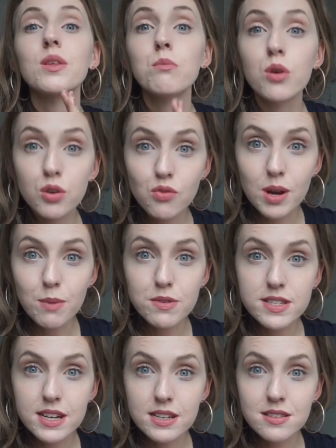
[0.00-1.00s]
the moon
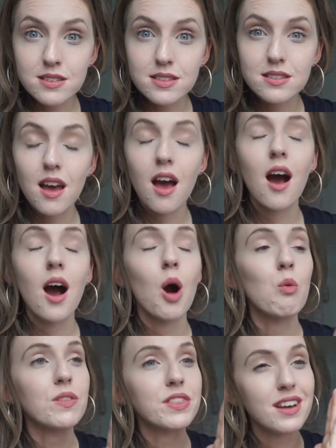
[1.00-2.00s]
represents,
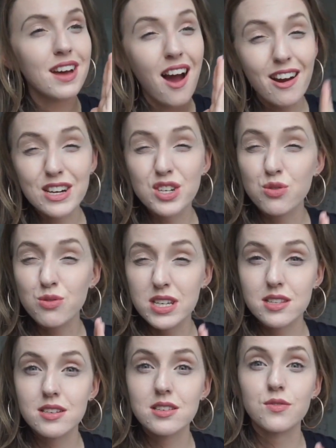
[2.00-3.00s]
what the
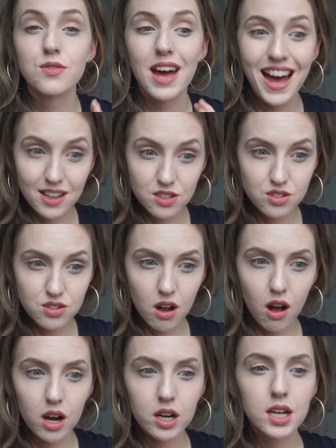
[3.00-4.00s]
characteristics of Cancer
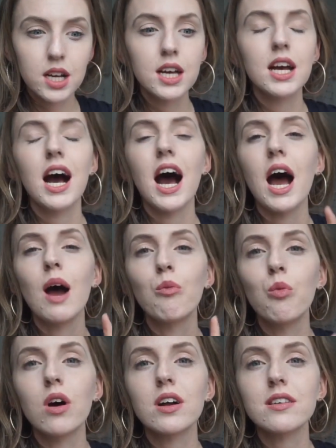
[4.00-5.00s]
are,
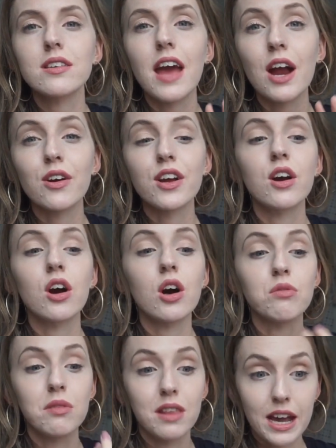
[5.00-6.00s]
and what area
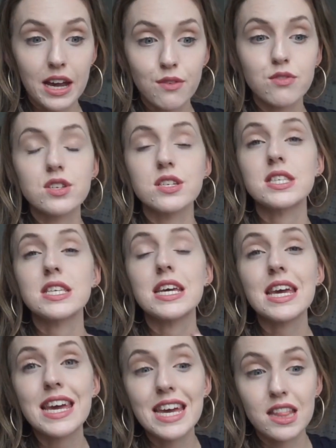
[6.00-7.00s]
of life does the
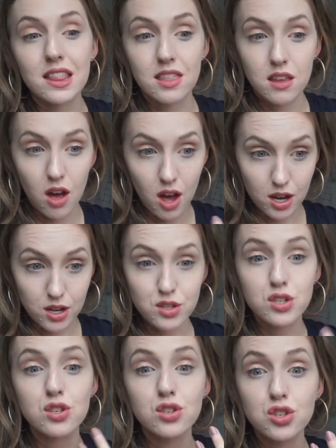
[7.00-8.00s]
8th
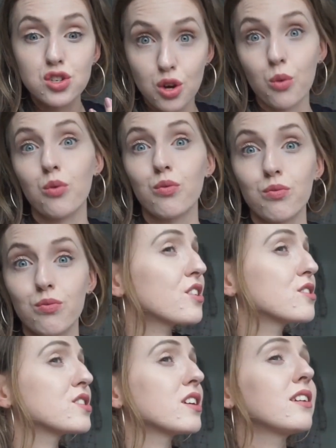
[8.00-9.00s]
house show.
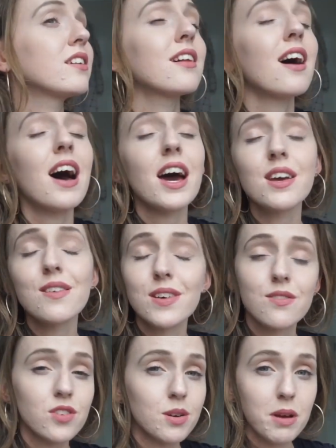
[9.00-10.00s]
There's a lot of
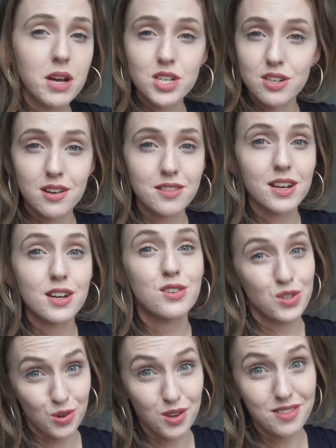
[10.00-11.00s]
information out there to
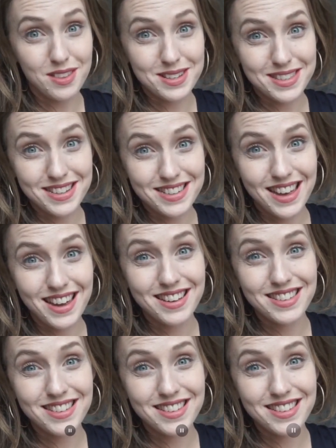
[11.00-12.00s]
show you these things, guys.